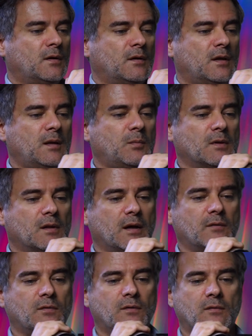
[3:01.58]
keep it
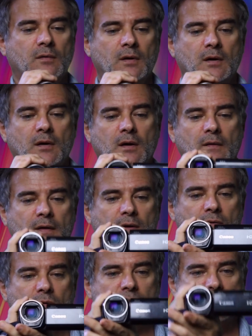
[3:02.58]
level, and then
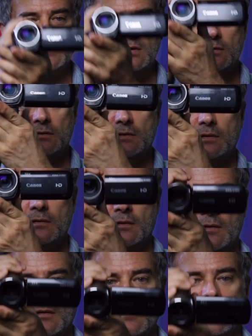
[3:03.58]
of course tilt,
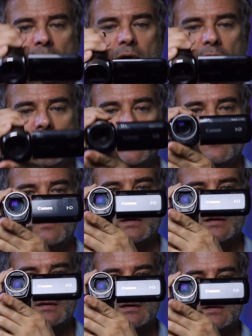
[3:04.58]

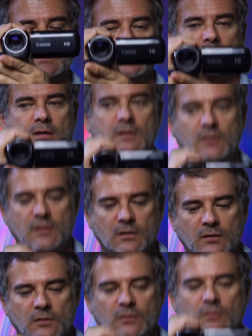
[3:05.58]
like this, and then you can
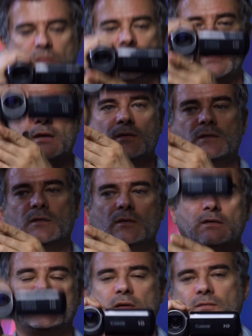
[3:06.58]
do pedestal
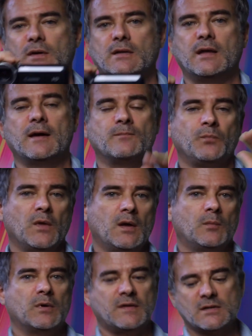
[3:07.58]
and stuff like that.
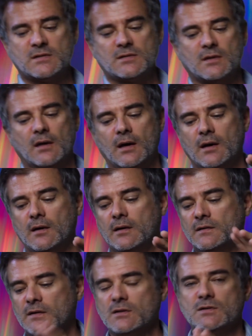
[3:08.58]
But this
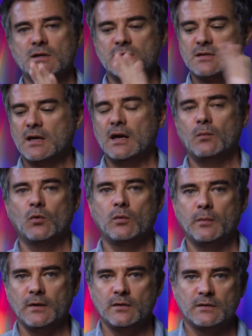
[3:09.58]
essentially is the camera we'll
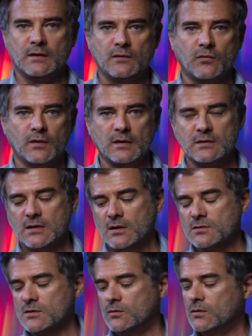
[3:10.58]
be using for the
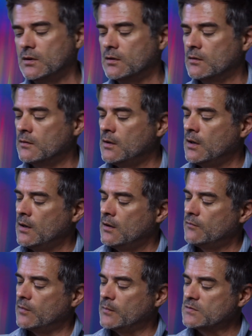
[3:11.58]
entire school year
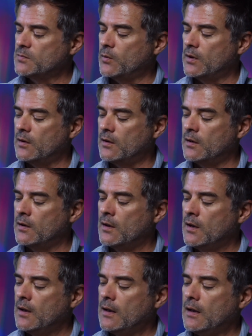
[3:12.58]
from this point on.
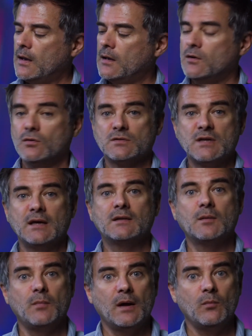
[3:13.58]
And you'll take
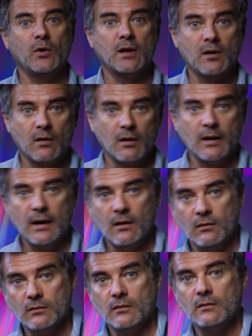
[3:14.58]
the memory card
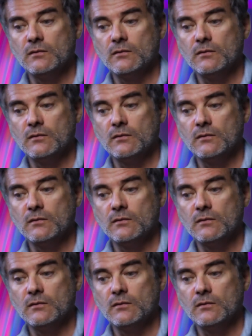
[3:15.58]
out